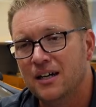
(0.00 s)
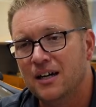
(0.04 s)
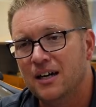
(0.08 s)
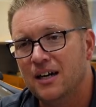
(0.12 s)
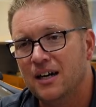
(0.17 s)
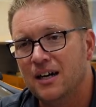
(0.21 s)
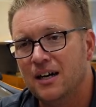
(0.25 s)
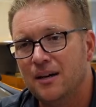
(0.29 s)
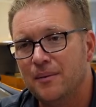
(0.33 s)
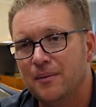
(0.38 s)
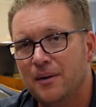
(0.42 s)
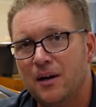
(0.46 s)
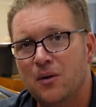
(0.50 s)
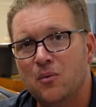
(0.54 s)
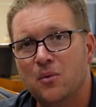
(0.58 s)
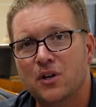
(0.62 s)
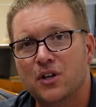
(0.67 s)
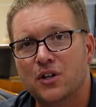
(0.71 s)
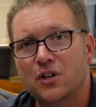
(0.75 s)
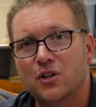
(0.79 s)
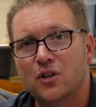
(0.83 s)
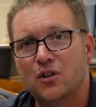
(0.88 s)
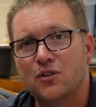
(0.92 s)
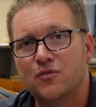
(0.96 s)
I
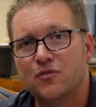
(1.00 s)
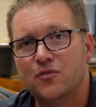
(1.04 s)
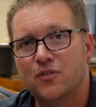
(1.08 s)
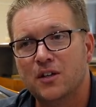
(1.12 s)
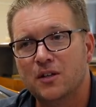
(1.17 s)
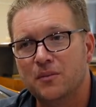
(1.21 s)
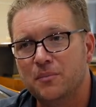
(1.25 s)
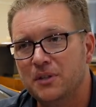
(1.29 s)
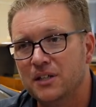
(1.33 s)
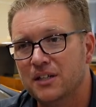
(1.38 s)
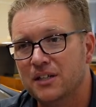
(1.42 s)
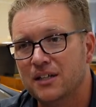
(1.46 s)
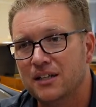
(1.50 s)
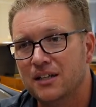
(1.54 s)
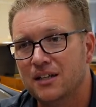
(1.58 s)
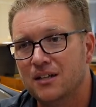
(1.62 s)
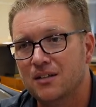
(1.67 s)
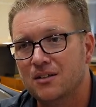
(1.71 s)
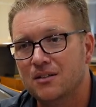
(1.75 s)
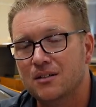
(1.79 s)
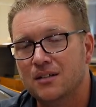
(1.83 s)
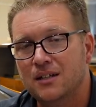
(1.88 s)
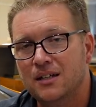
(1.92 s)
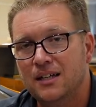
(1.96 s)
want a GoFundMe
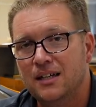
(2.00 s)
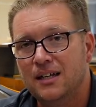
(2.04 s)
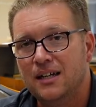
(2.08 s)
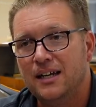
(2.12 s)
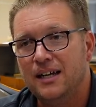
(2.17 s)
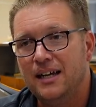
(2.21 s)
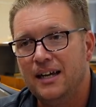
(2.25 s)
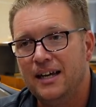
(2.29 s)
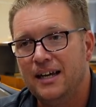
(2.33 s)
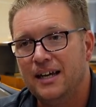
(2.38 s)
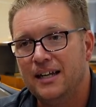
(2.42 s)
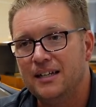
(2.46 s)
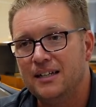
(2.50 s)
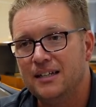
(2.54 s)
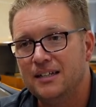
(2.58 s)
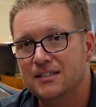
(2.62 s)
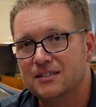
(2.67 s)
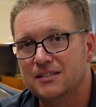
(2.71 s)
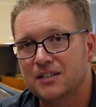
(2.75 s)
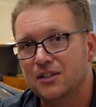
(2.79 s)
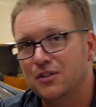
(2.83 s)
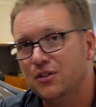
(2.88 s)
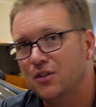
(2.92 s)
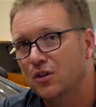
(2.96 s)
account. And he
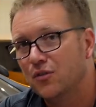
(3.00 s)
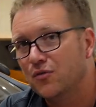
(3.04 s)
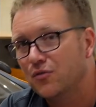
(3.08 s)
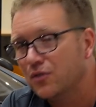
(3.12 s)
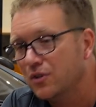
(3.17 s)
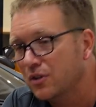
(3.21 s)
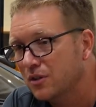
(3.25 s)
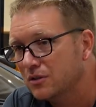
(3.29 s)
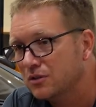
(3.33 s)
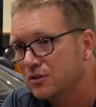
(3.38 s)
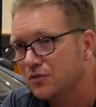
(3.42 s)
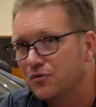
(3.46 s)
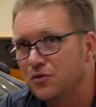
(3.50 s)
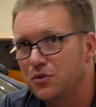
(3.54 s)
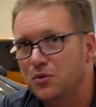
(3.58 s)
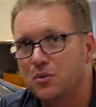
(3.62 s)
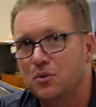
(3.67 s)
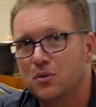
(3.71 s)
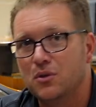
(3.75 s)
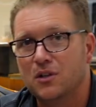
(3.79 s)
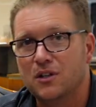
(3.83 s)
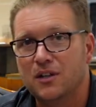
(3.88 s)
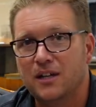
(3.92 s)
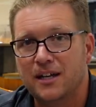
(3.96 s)
said, you know, for those of you
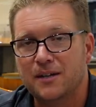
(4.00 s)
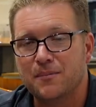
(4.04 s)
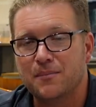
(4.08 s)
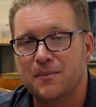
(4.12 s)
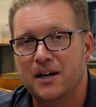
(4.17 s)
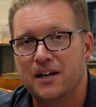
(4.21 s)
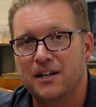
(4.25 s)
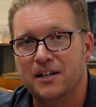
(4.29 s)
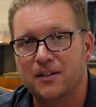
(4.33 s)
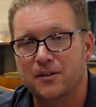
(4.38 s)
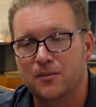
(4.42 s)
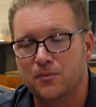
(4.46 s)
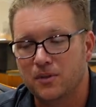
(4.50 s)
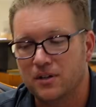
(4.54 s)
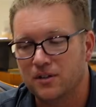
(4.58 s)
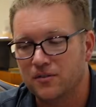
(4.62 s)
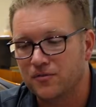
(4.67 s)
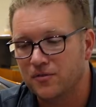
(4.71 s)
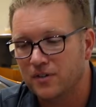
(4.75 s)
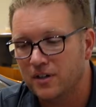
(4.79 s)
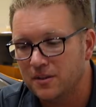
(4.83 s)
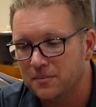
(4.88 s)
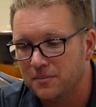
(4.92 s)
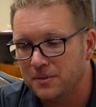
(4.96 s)
who are like-minded and want to
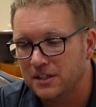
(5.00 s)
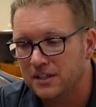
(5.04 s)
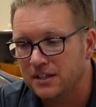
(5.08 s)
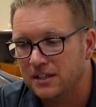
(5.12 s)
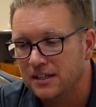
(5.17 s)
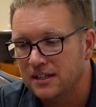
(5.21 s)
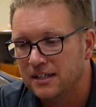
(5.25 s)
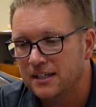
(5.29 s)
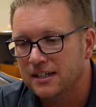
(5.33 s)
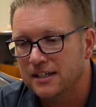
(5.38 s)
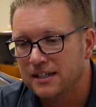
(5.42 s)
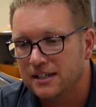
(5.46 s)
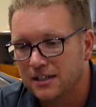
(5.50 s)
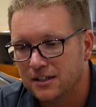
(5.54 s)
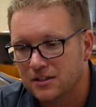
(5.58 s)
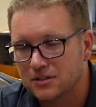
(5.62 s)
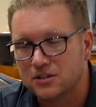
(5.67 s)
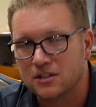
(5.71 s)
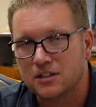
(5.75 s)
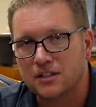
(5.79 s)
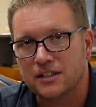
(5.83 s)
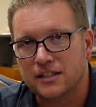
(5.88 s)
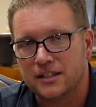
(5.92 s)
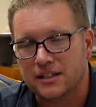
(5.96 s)
fund me,
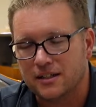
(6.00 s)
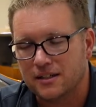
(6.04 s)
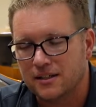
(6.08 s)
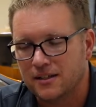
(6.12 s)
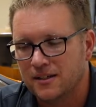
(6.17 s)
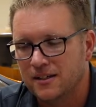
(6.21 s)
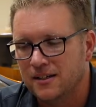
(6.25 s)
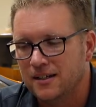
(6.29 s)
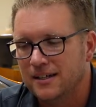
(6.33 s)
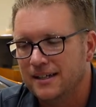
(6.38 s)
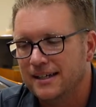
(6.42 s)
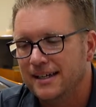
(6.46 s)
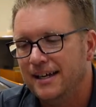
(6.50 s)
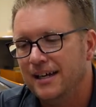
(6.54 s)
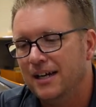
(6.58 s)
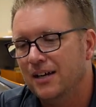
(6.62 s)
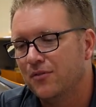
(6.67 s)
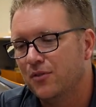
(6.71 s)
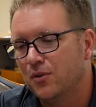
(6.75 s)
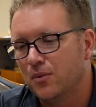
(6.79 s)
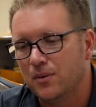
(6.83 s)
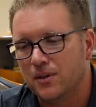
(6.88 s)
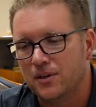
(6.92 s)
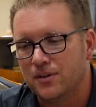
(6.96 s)
here's a link.
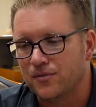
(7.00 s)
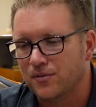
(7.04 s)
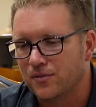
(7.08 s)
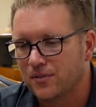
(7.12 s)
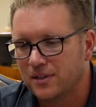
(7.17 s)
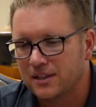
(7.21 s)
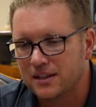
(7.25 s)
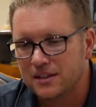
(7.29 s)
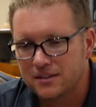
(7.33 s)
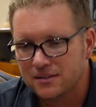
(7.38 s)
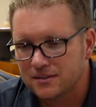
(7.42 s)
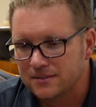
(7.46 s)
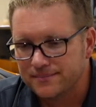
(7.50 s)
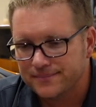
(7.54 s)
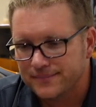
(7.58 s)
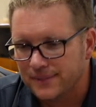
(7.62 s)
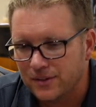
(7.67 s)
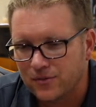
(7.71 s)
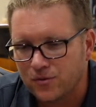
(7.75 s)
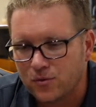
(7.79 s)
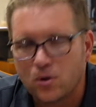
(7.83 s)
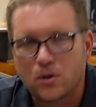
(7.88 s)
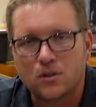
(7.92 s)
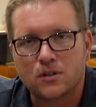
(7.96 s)
Everyone,
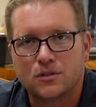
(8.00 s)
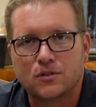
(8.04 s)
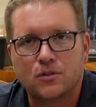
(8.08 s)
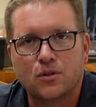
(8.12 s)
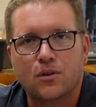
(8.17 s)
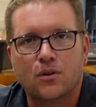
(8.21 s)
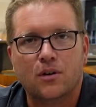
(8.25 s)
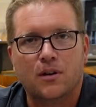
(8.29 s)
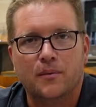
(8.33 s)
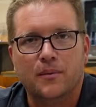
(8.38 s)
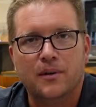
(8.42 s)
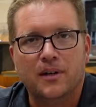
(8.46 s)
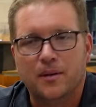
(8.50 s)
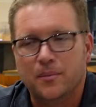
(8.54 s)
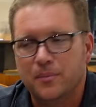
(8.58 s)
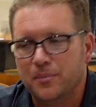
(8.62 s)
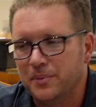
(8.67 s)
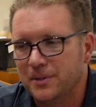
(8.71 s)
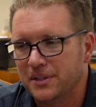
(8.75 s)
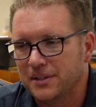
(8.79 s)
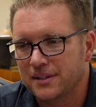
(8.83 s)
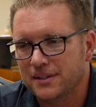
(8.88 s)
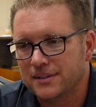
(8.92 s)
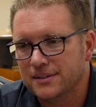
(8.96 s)
of course, tore him up
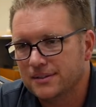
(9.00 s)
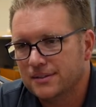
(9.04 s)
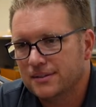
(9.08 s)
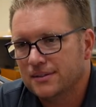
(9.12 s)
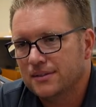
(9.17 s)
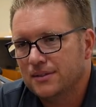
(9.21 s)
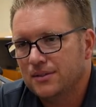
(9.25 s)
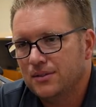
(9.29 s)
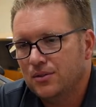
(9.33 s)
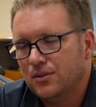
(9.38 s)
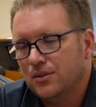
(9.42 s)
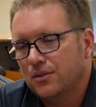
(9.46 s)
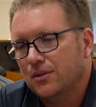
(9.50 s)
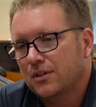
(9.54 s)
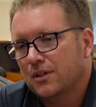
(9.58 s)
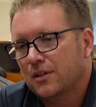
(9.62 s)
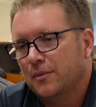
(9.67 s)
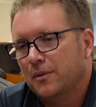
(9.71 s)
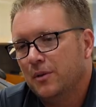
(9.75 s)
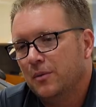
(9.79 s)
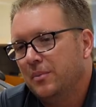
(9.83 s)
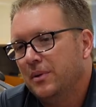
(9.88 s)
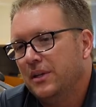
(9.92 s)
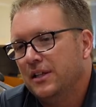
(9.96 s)
because you don't
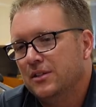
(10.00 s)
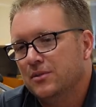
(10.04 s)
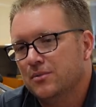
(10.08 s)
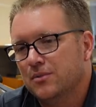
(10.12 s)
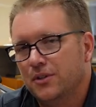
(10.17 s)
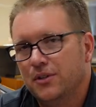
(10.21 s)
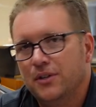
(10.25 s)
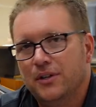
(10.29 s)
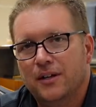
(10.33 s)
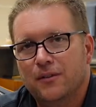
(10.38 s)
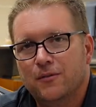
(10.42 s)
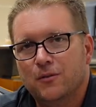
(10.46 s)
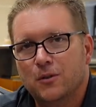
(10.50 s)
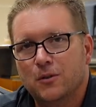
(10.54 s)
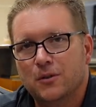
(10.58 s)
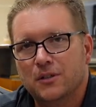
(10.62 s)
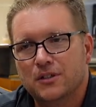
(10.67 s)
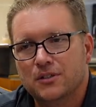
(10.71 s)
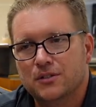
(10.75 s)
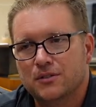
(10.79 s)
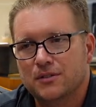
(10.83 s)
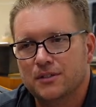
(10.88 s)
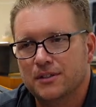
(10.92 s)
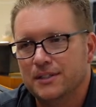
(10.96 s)
come in a page where you have no
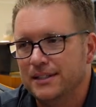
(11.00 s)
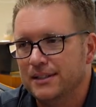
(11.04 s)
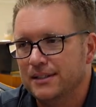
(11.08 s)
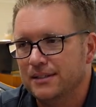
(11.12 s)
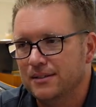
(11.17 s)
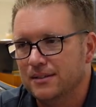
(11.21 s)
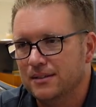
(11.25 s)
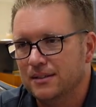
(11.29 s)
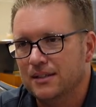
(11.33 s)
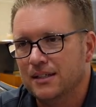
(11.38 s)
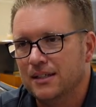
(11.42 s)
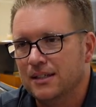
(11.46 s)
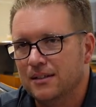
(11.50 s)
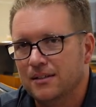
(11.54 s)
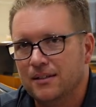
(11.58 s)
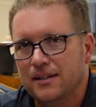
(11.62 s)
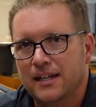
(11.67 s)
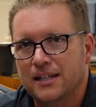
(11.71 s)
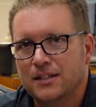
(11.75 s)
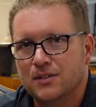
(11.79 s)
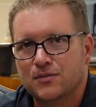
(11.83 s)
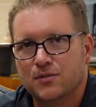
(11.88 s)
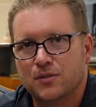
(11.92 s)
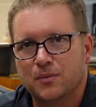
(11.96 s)
history and
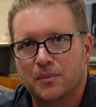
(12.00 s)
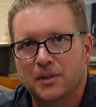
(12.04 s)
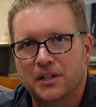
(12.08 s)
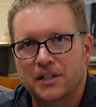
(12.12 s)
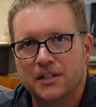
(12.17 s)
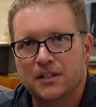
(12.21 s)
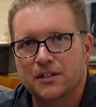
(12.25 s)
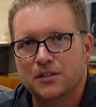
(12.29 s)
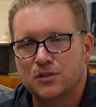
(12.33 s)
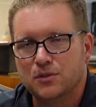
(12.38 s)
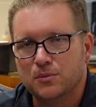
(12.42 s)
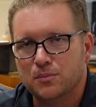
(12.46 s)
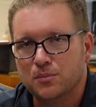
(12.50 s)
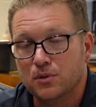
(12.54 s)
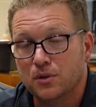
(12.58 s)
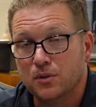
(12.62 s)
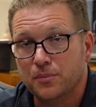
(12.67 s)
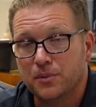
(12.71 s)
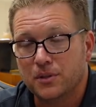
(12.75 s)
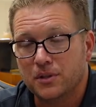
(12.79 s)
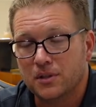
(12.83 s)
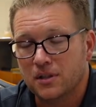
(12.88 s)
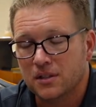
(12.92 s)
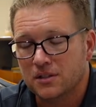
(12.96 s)
ask for money because you blew
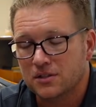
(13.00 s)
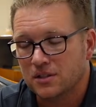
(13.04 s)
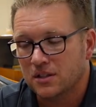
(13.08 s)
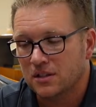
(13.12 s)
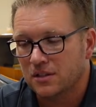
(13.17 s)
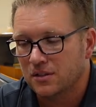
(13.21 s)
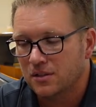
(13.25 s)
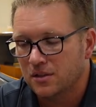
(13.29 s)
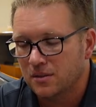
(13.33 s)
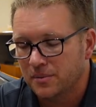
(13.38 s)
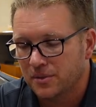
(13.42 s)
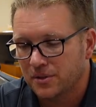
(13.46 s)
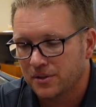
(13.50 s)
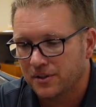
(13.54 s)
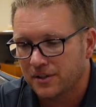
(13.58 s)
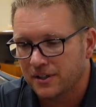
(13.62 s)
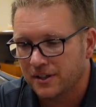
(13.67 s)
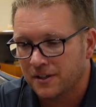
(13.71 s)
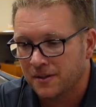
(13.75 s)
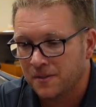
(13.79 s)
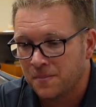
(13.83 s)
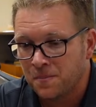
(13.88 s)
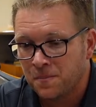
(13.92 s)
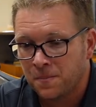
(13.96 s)
up your clutch on the
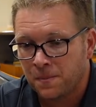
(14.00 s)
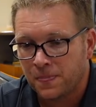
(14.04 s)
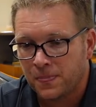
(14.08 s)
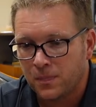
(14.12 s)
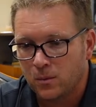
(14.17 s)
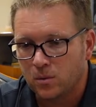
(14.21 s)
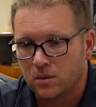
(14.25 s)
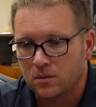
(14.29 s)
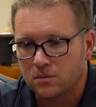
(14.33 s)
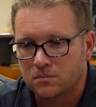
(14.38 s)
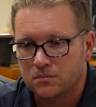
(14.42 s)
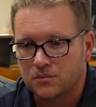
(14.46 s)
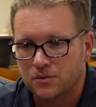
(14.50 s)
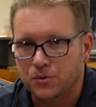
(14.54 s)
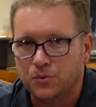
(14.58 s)
Nürburgring. Well,